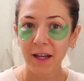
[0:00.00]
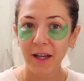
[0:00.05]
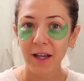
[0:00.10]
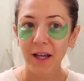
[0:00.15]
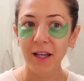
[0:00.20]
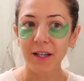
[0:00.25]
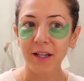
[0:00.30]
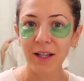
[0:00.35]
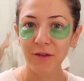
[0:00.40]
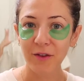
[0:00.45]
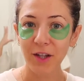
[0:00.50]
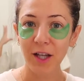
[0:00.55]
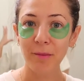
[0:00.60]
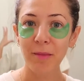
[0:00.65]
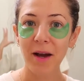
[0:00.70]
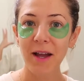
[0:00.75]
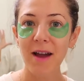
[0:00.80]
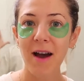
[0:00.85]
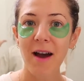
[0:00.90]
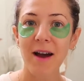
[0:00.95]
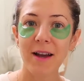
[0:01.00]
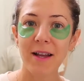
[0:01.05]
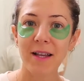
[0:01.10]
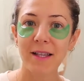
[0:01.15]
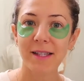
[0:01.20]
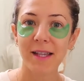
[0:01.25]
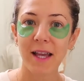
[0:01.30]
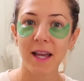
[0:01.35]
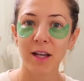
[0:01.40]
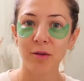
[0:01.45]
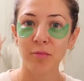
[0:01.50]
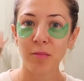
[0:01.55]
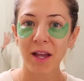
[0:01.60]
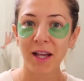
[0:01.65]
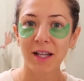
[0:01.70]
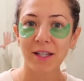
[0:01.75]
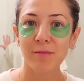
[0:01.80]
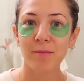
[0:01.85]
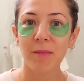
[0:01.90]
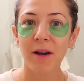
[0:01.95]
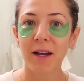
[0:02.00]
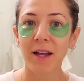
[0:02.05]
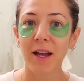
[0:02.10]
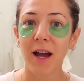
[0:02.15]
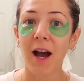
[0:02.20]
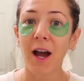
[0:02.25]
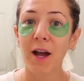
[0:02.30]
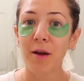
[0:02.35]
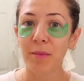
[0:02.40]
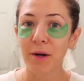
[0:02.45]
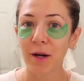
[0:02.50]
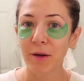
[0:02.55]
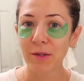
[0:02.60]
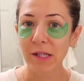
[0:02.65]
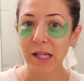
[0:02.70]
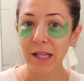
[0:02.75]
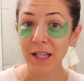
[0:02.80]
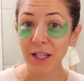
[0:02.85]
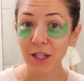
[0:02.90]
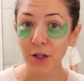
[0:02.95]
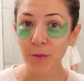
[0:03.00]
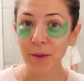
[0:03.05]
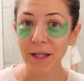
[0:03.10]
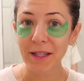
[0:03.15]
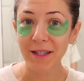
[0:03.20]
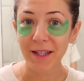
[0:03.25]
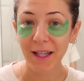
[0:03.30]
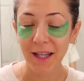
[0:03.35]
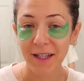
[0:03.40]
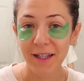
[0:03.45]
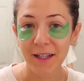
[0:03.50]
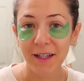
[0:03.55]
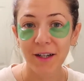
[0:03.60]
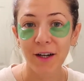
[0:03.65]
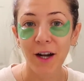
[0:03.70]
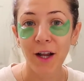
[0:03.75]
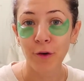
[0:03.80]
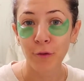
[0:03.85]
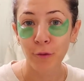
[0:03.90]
It's lifting my eyes and makes my eyebrows a little bit thicker and